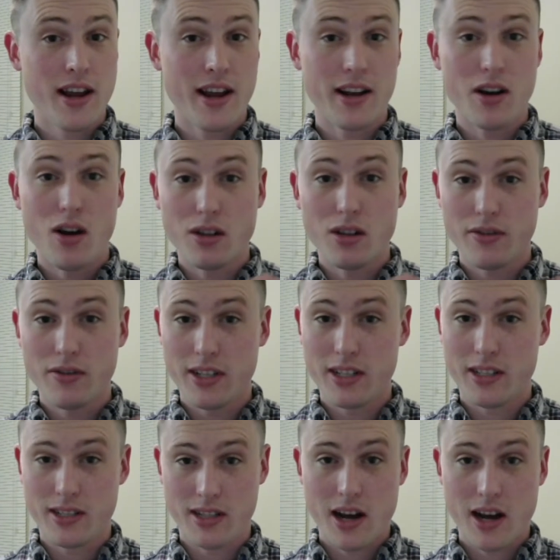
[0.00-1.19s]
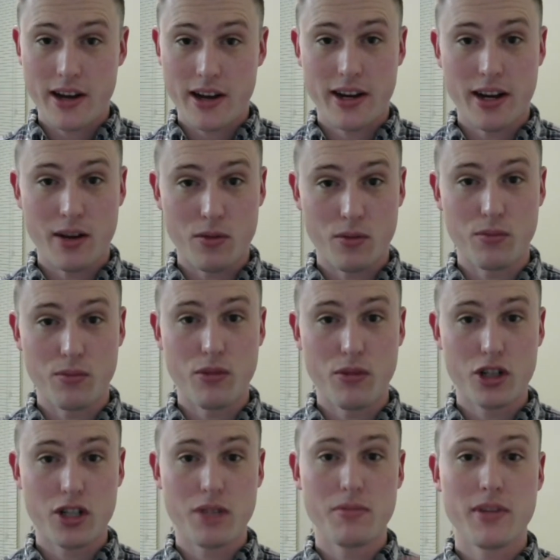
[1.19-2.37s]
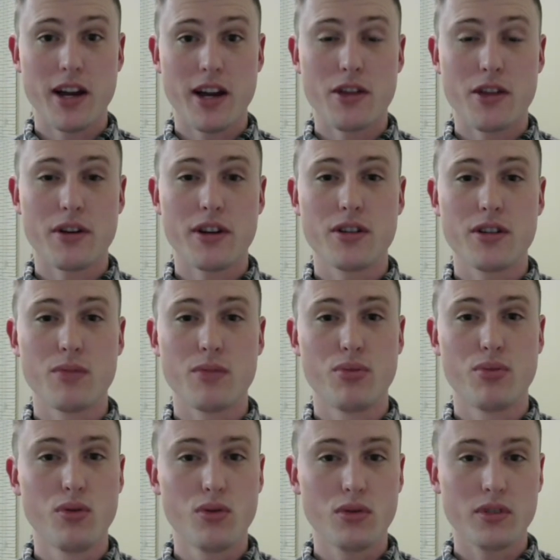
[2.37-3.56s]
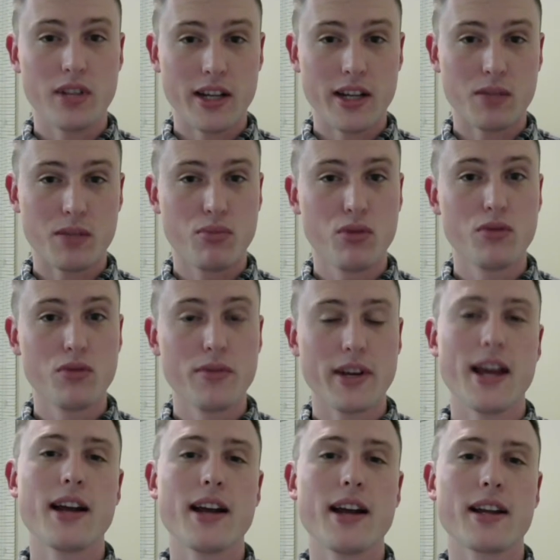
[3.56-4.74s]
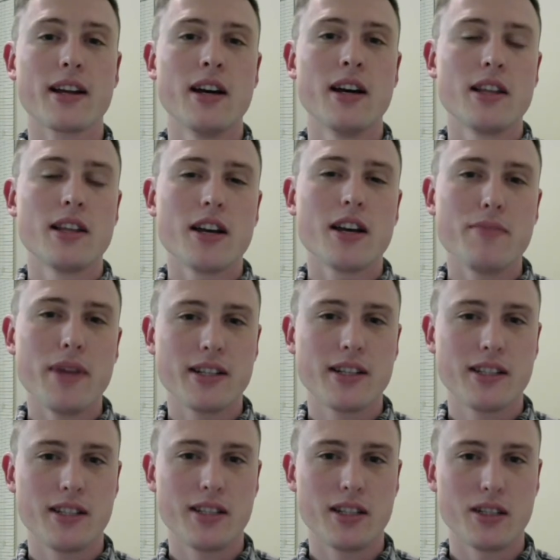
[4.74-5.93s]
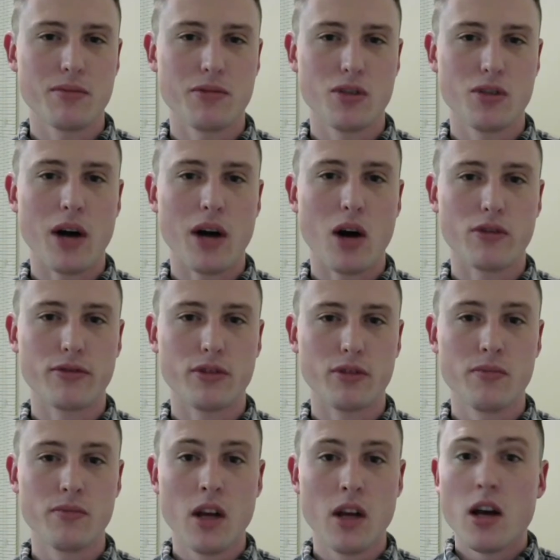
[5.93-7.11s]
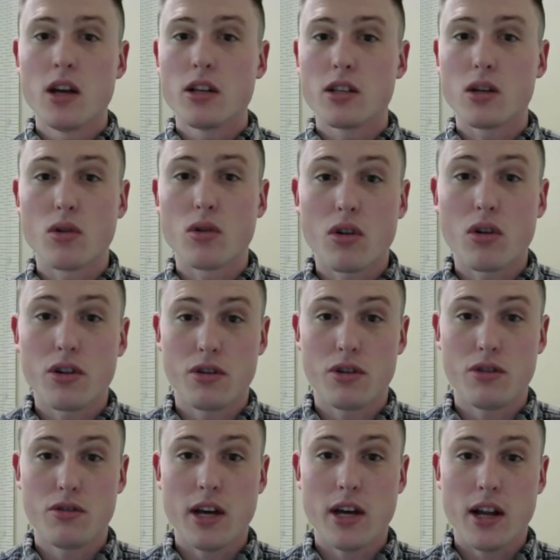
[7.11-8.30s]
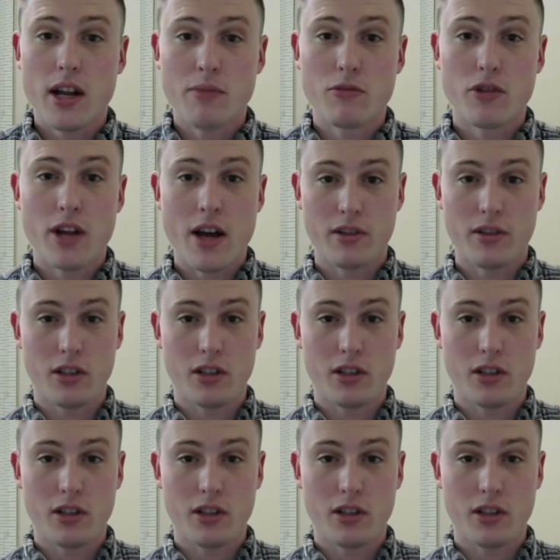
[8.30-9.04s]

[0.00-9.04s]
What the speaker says: and all of these die and mush them together into the dice pool mechanic that makes this system so powerful? So in order to do that, I'm going to have a